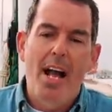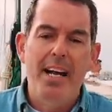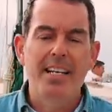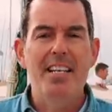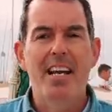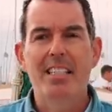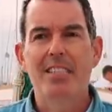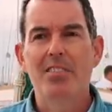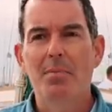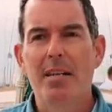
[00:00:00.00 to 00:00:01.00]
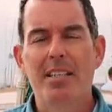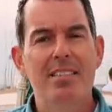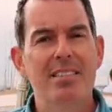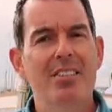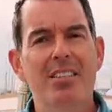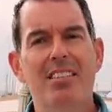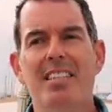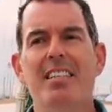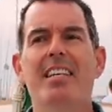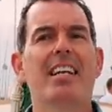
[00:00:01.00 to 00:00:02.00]
Any negatives about it? No, there
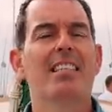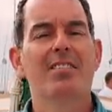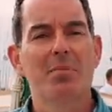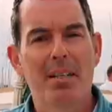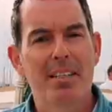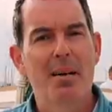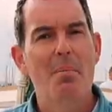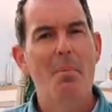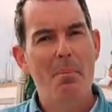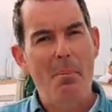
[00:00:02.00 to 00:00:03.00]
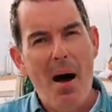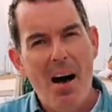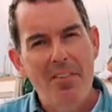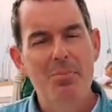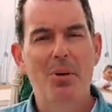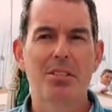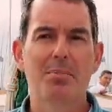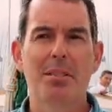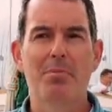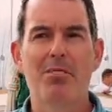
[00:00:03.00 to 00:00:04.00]
aren't any negatives about it apart from
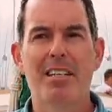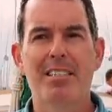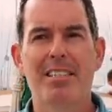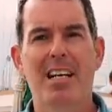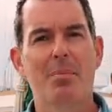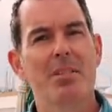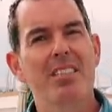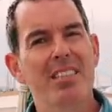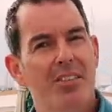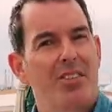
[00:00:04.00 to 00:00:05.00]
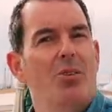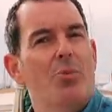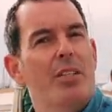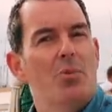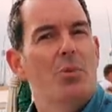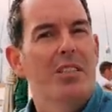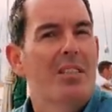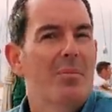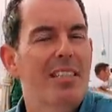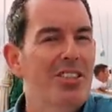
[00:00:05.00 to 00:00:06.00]
possibly the price tag, but you never thought this was
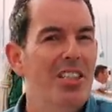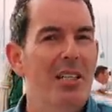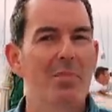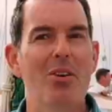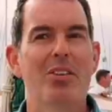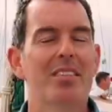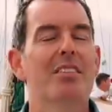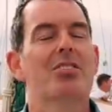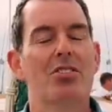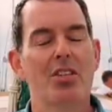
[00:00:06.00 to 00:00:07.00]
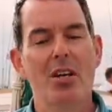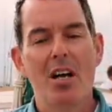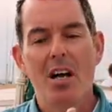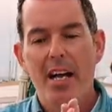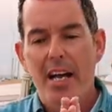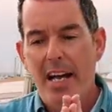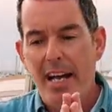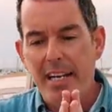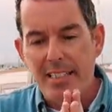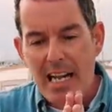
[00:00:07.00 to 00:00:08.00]
going to be a cheap yacht. So
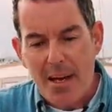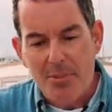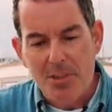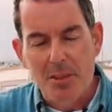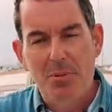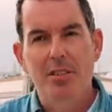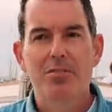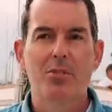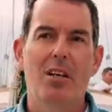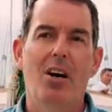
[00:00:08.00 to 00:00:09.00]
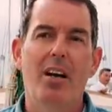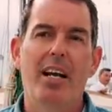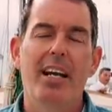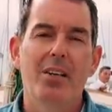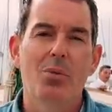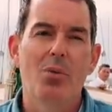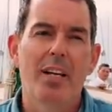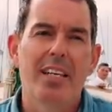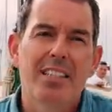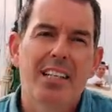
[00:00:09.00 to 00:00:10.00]
it is absolutely beautiful. It
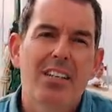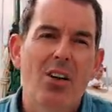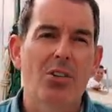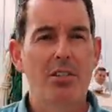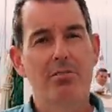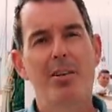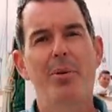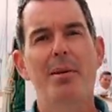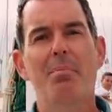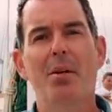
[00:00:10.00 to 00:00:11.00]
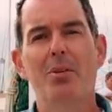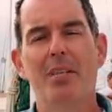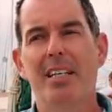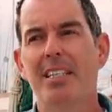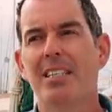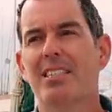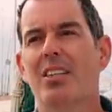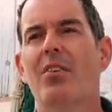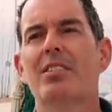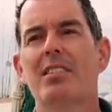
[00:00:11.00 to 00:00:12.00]
is a lottery win boat. It is
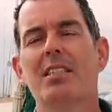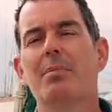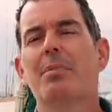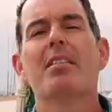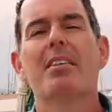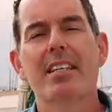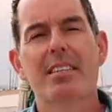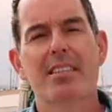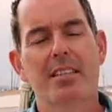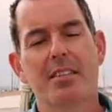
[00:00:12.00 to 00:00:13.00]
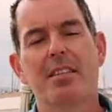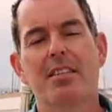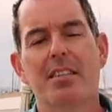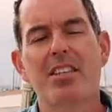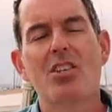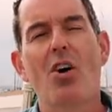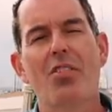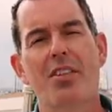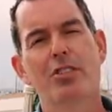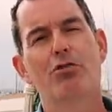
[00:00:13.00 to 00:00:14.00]
obviously the, the thing, that the, the
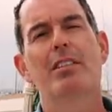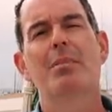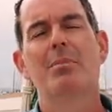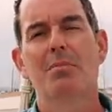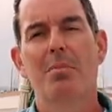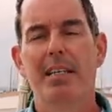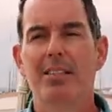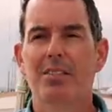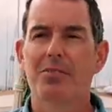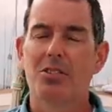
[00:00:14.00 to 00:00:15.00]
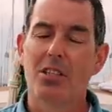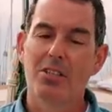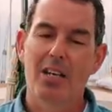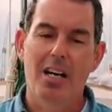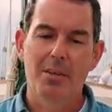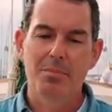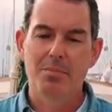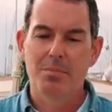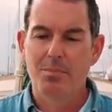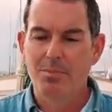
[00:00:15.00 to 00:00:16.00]
yacht that dreams are made of. So
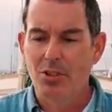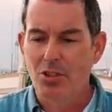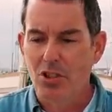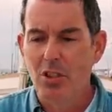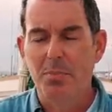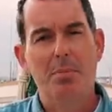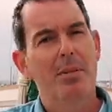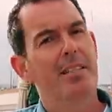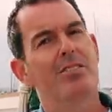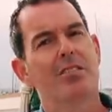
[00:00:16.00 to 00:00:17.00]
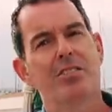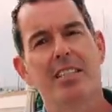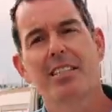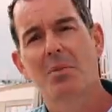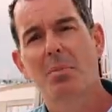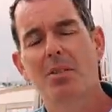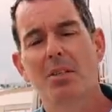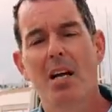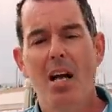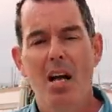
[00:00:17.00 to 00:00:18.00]
I'm super pleased to have seen this boat.